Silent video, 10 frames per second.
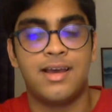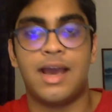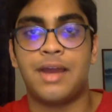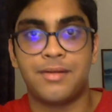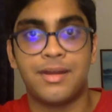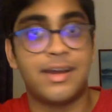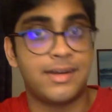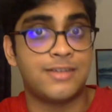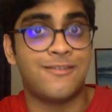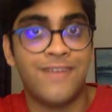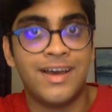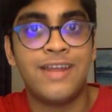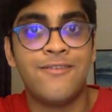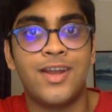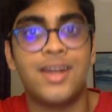and it is
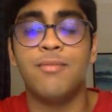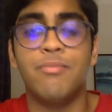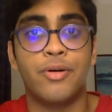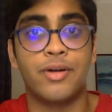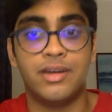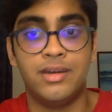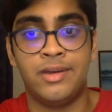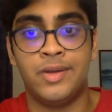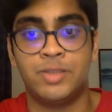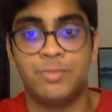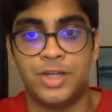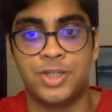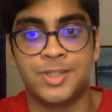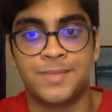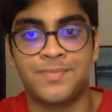very, very important in your
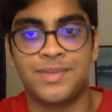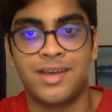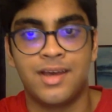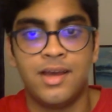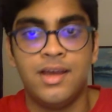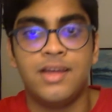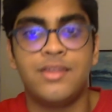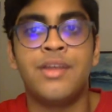speech. The